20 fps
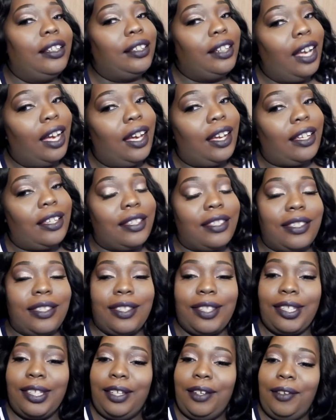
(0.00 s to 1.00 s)

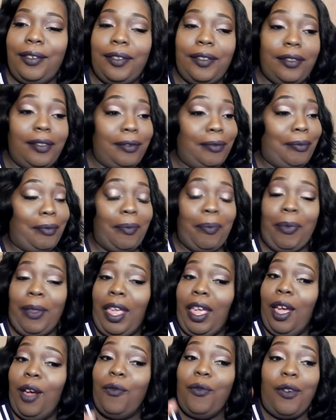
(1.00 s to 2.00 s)
Because
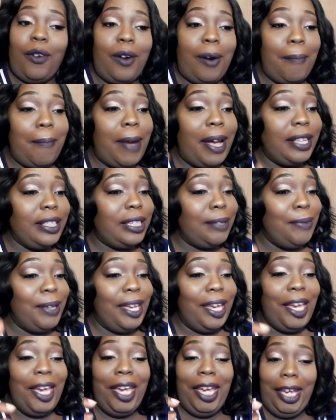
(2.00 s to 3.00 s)
for a man to
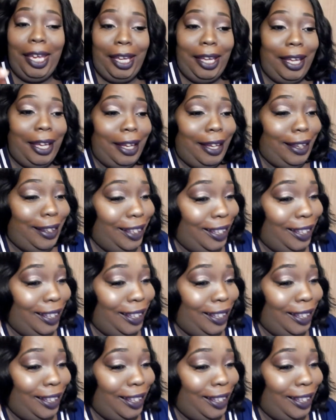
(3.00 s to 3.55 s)
be